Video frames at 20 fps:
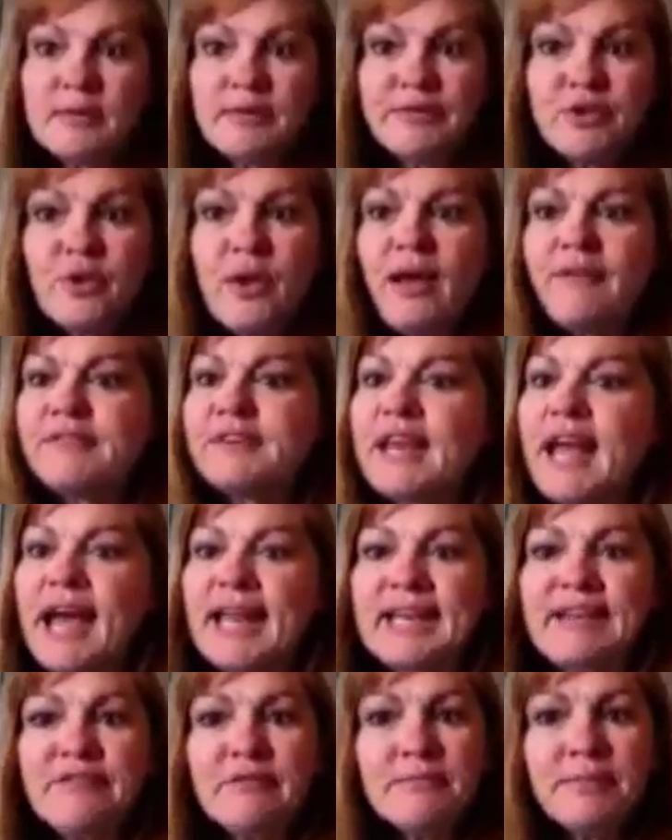some of you have
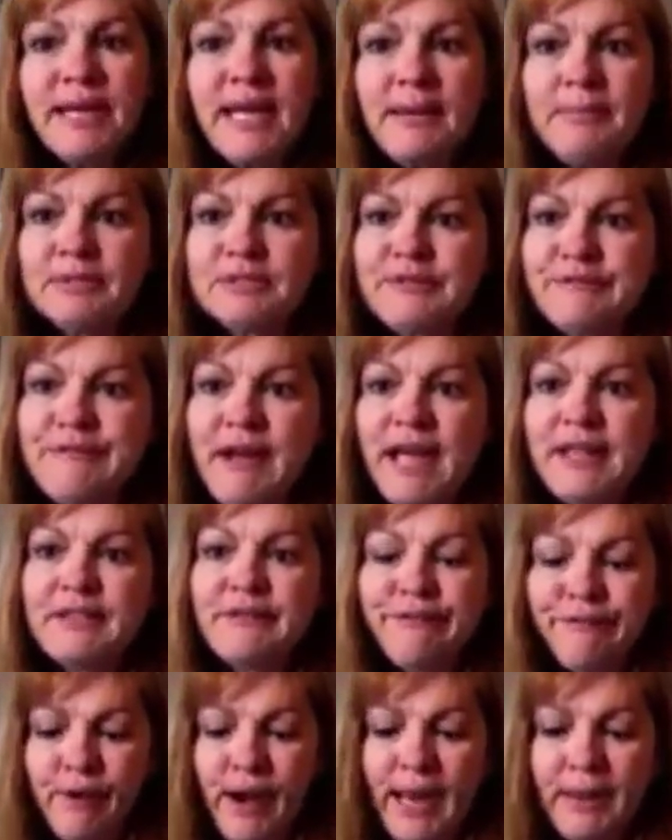not even been able to
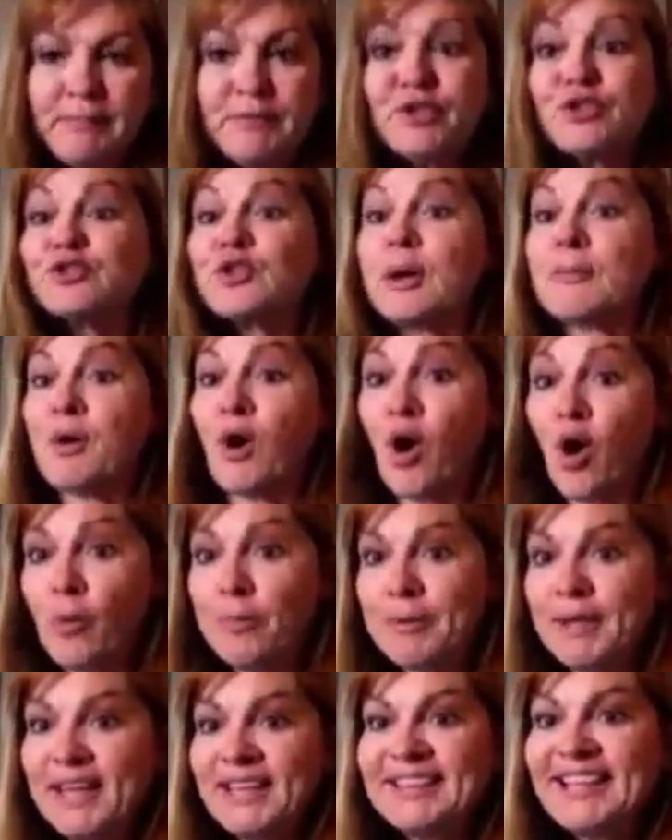find the frames. So I'm
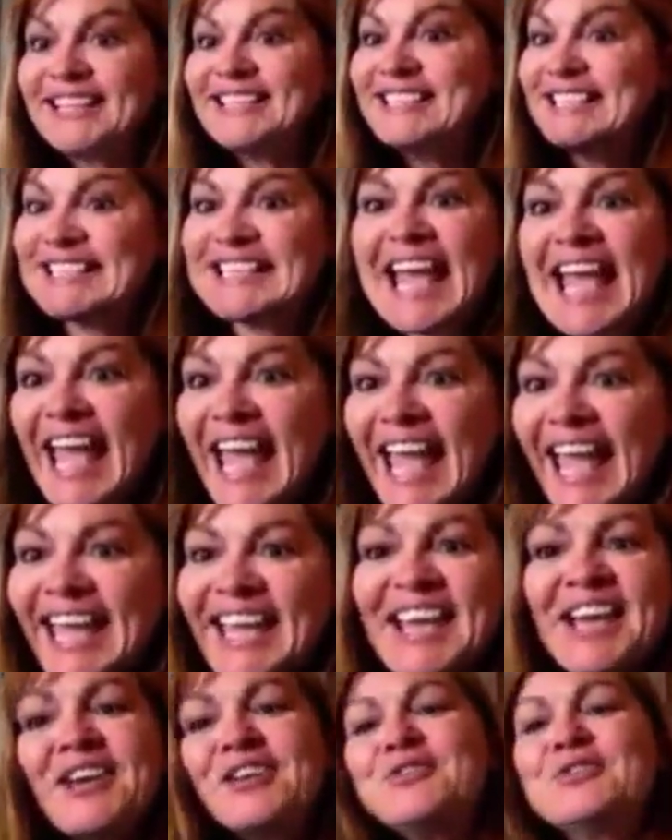hoping that
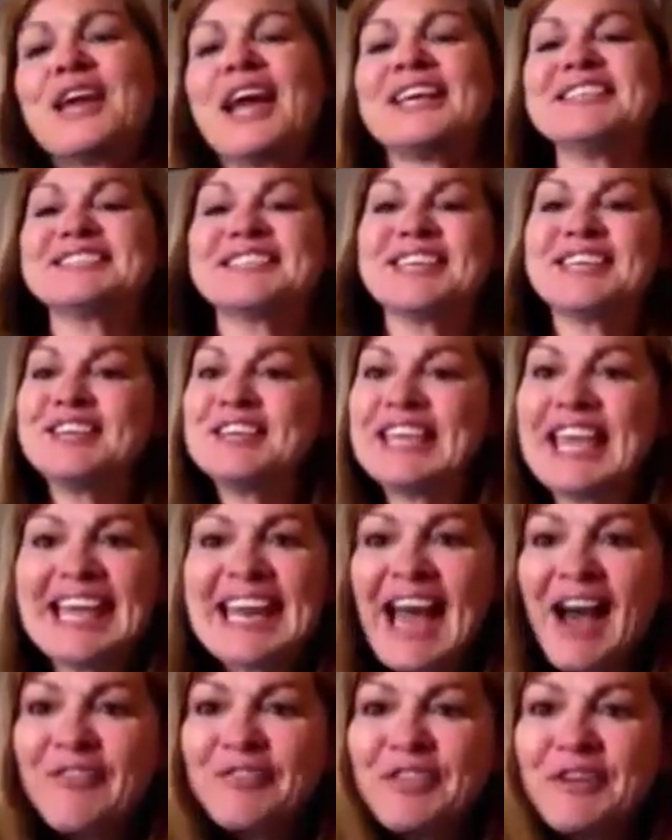today you guys can
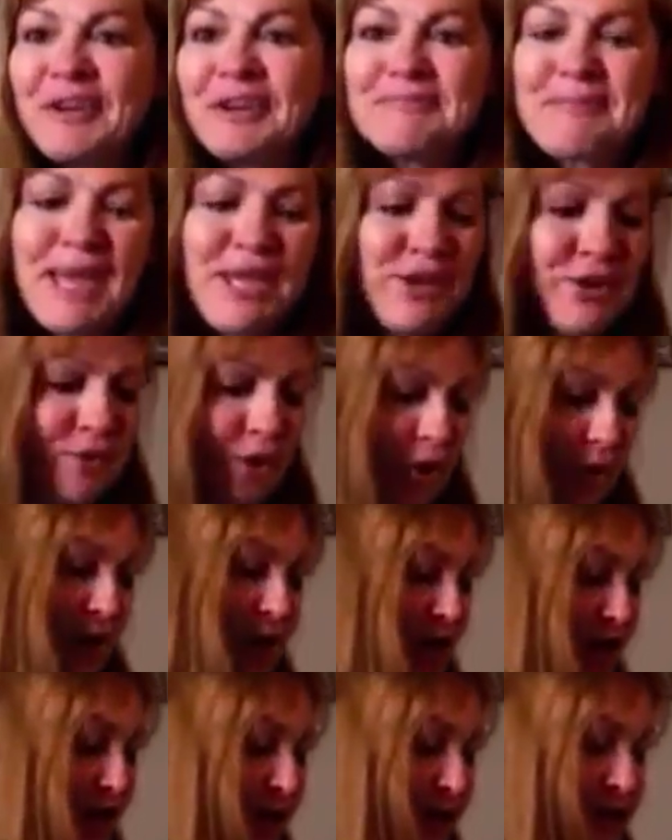get out there and make your
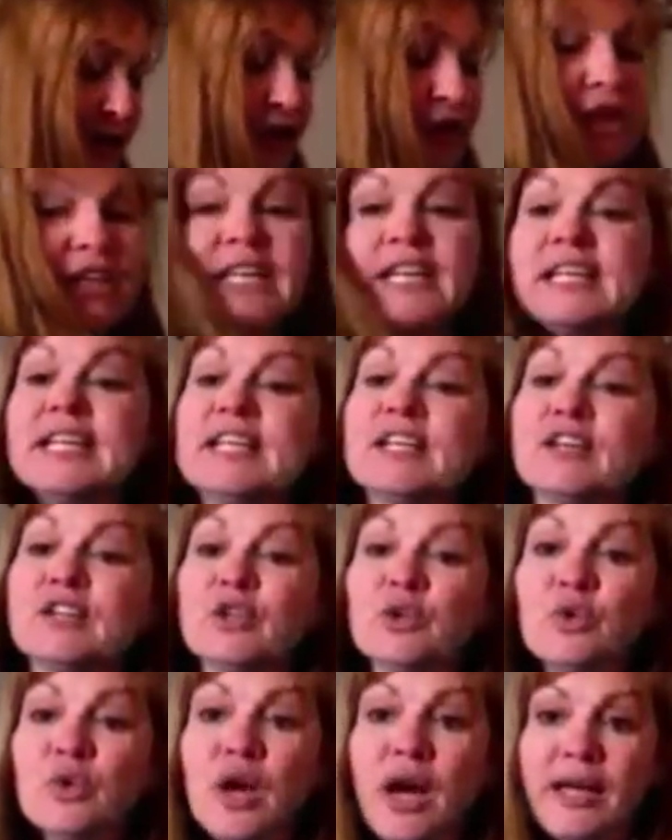own. So you're going to need a
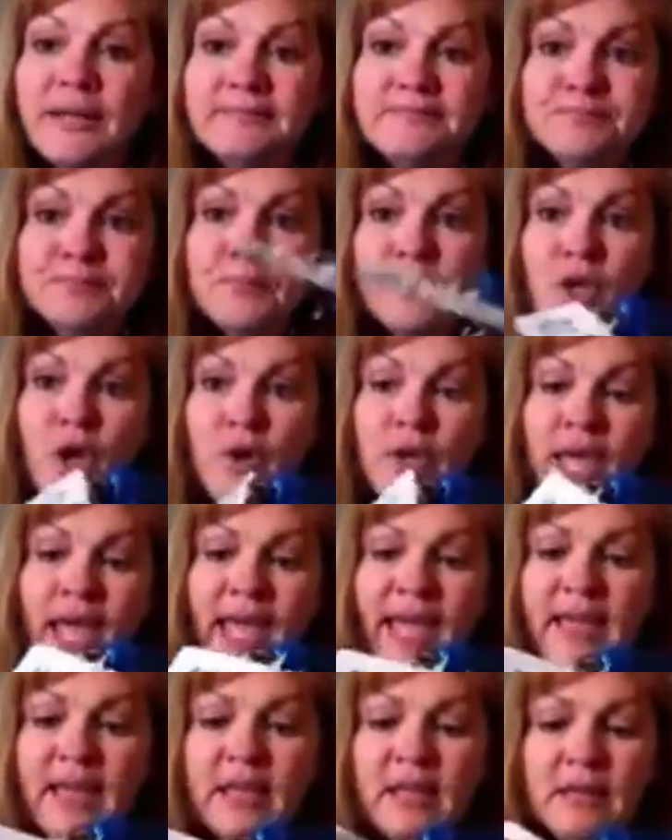glue gun.
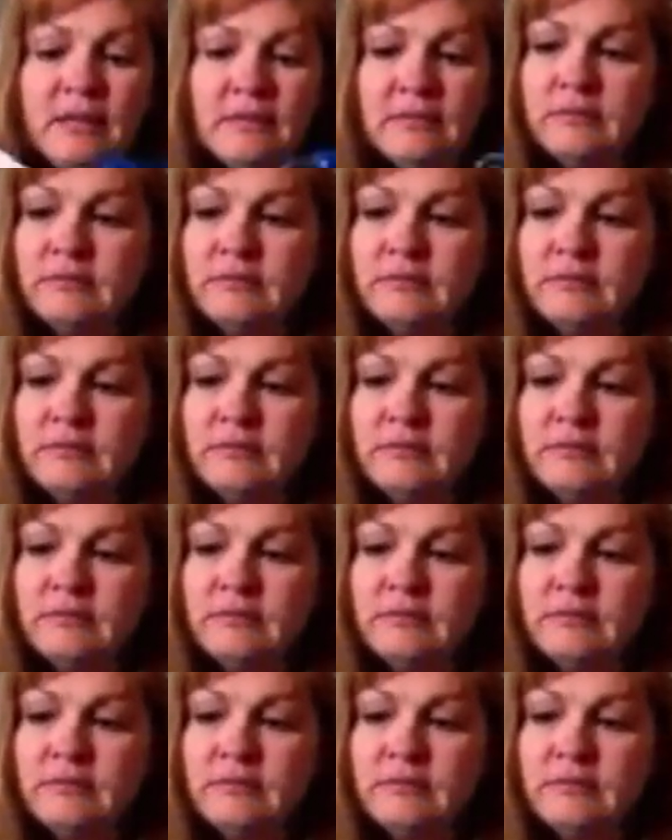Okay,